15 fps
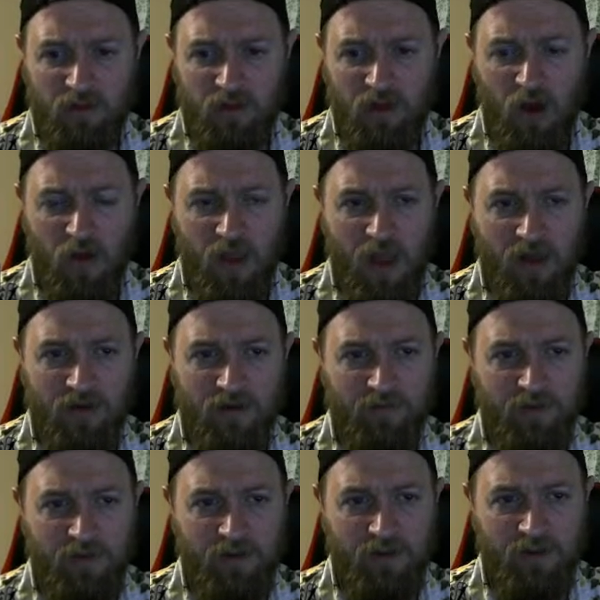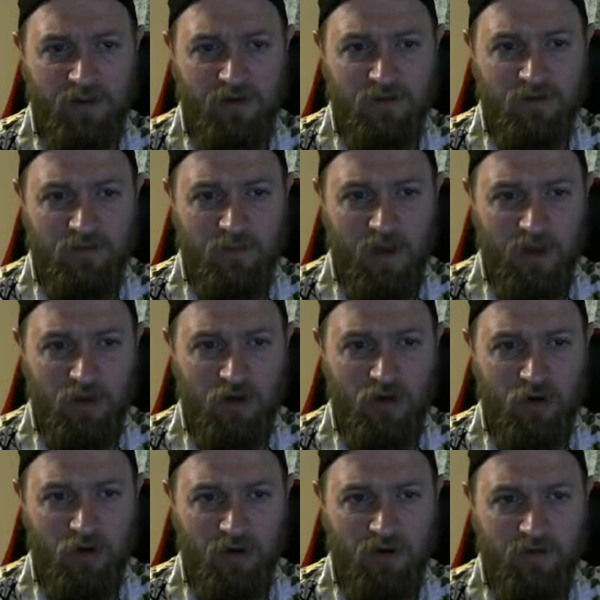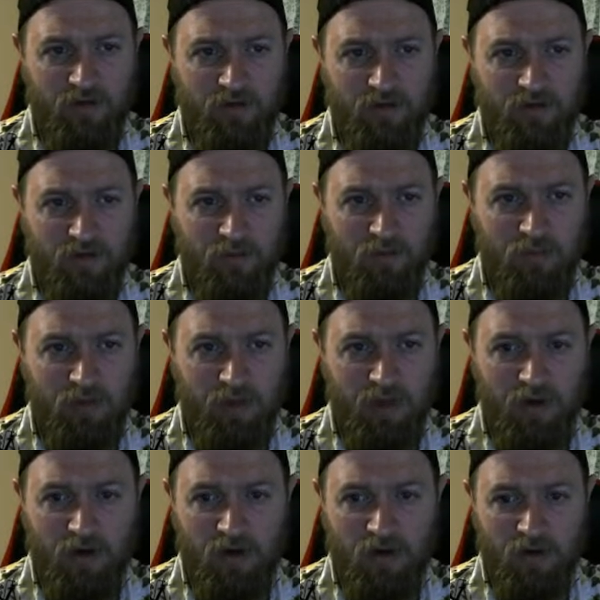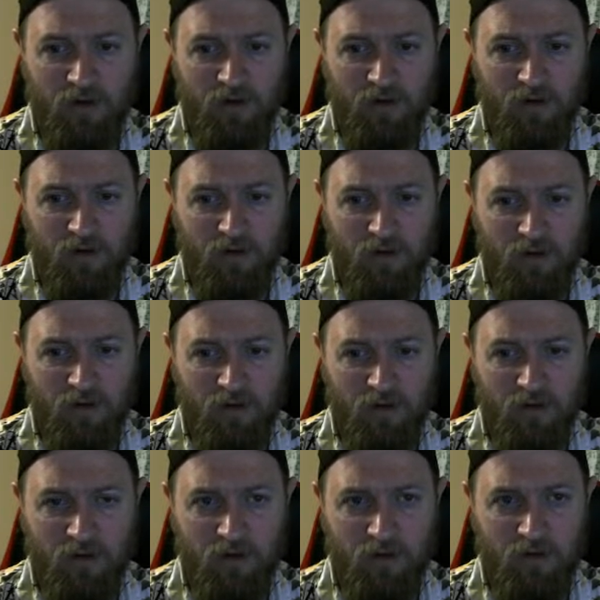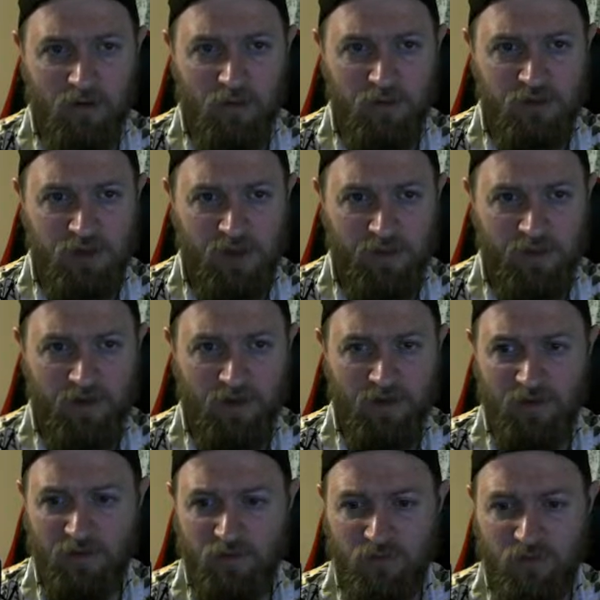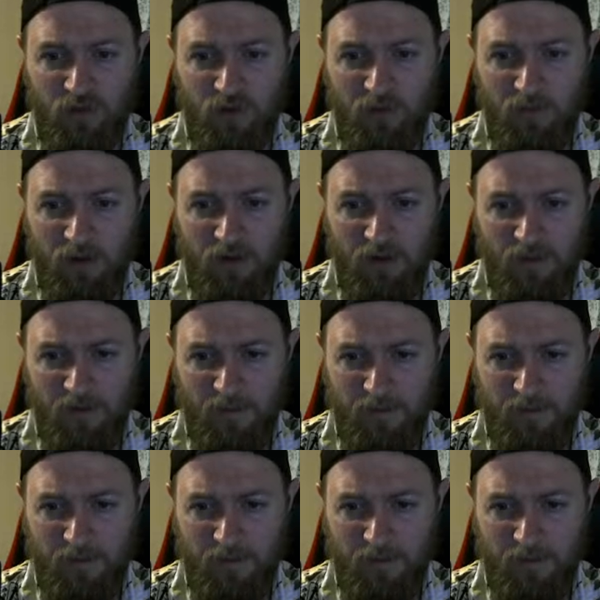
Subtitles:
Oh yeah, I definitely need my current player, which I think is from here.